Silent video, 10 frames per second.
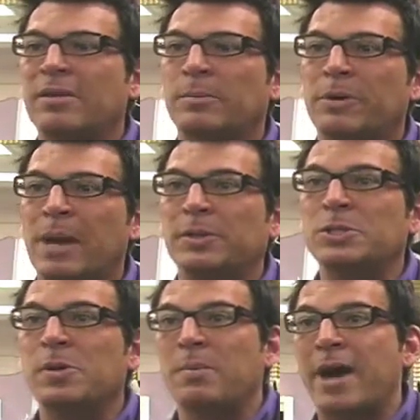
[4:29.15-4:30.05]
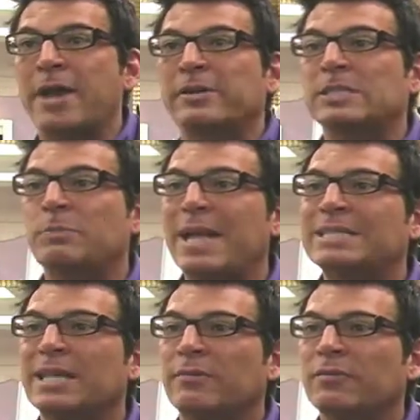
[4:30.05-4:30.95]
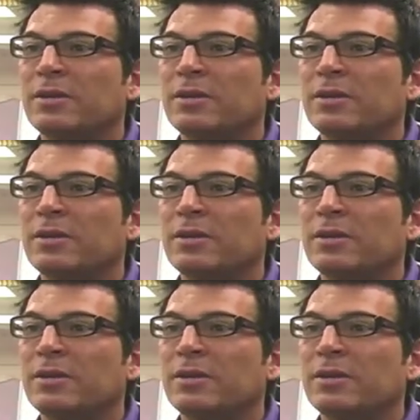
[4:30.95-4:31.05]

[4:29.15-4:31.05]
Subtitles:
and the properties you want to buy are expensive.